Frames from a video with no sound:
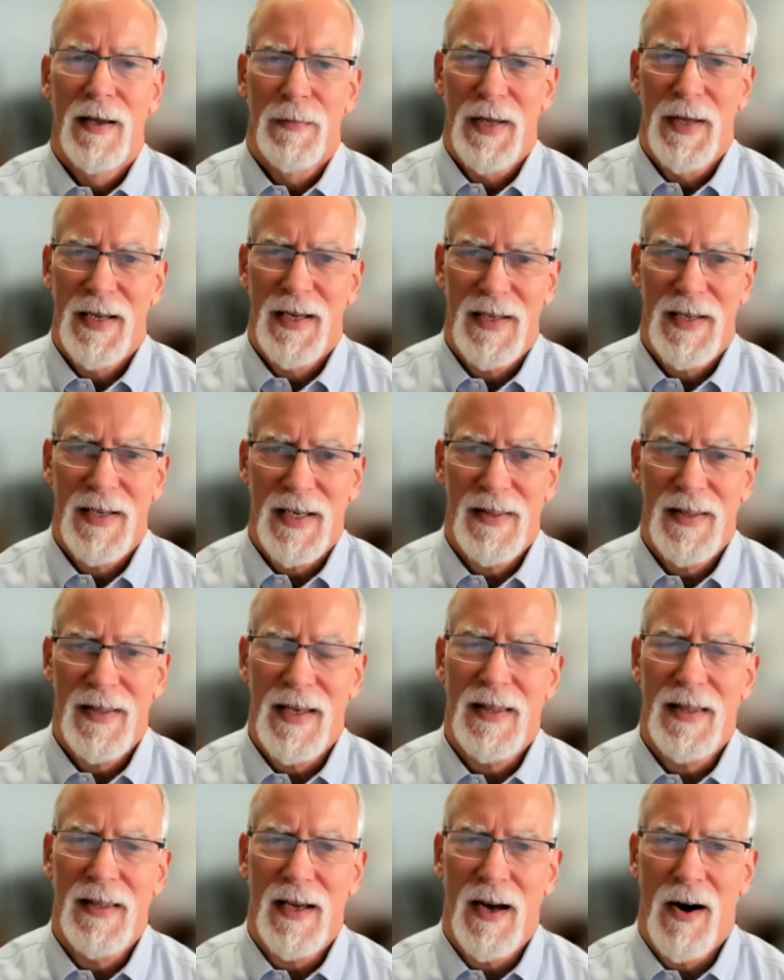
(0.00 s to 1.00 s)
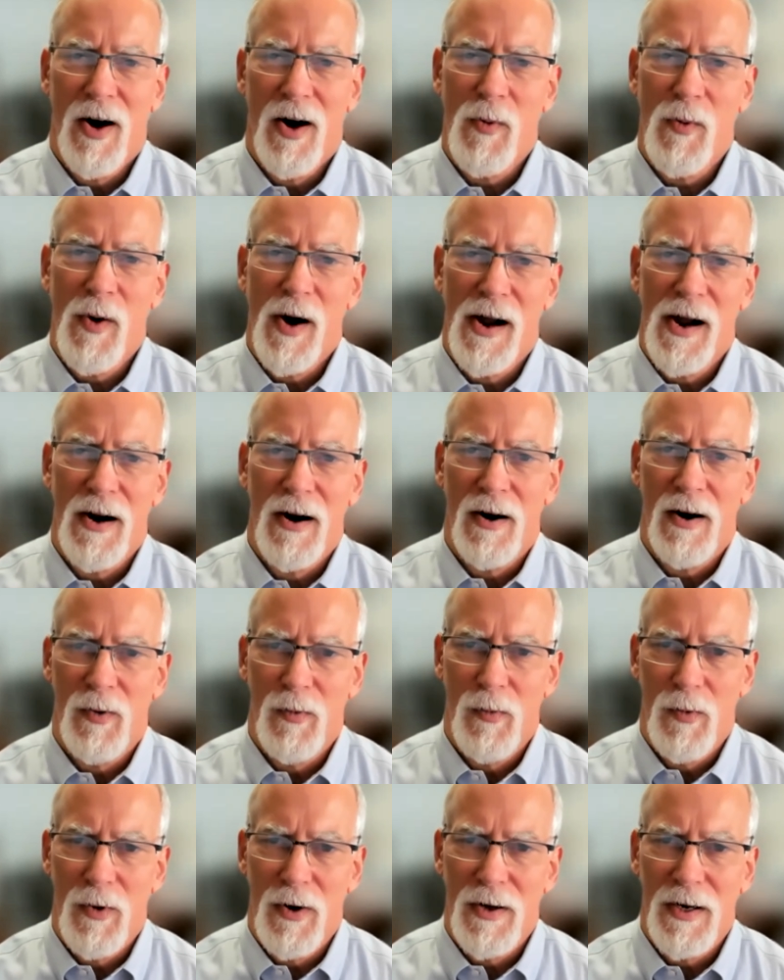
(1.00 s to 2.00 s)
Because I think the
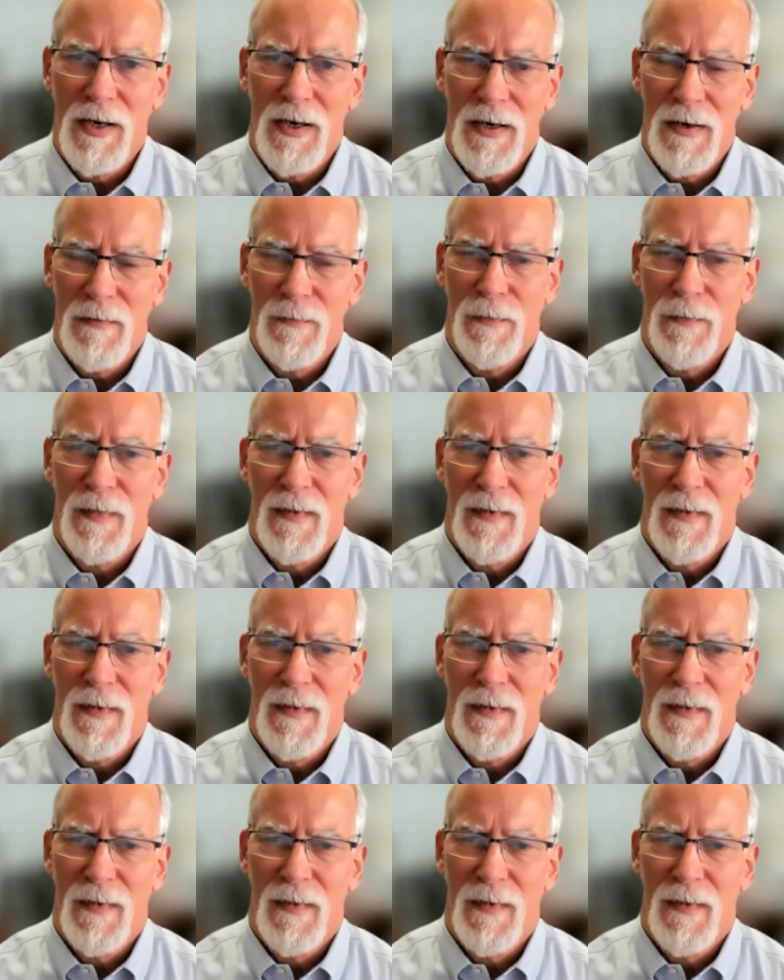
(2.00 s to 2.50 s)
RYR1